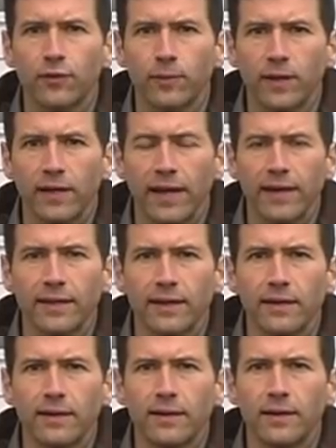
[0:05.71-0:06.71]
from Connecticut
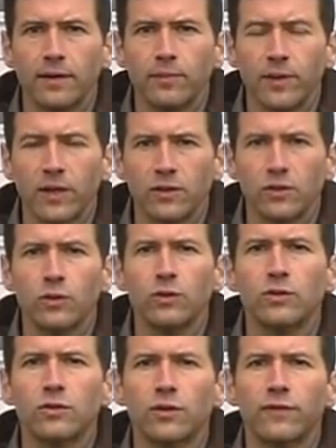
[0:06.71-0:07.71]
because you
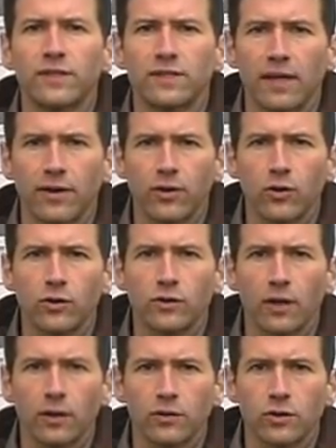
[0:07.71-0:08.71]
deserve a senator who
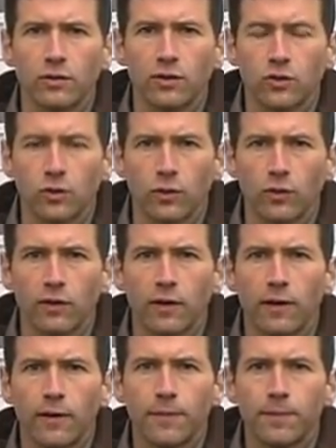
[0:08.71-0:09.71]
tells you the truth
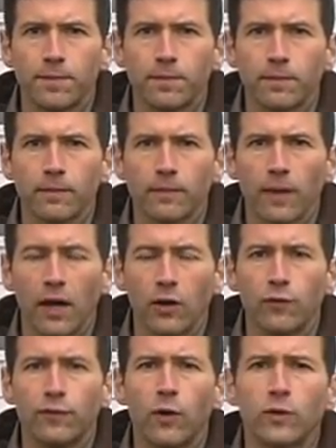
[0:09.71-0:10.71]
and
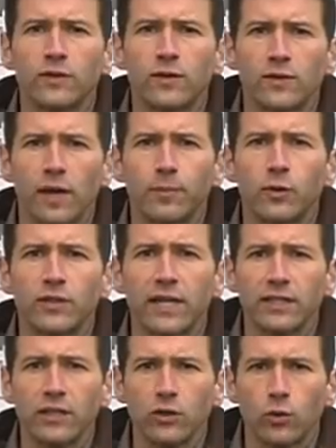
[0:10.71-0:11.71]
who focuses on
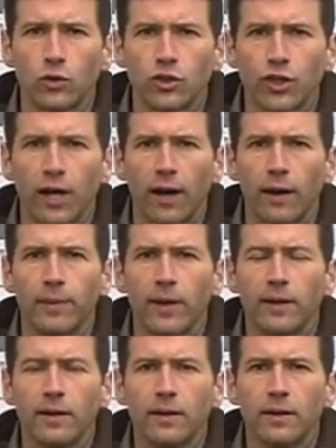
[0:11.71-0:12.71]
protecting your job
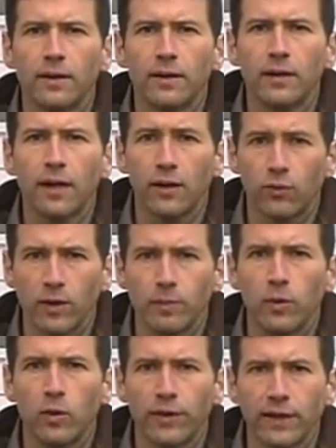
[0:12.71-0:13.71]
and
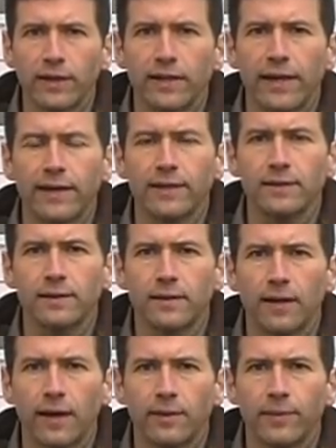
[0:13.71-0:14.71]
rebuilding Connecticut's
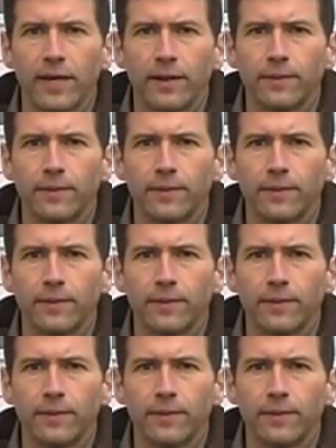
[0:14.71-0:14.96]
economy.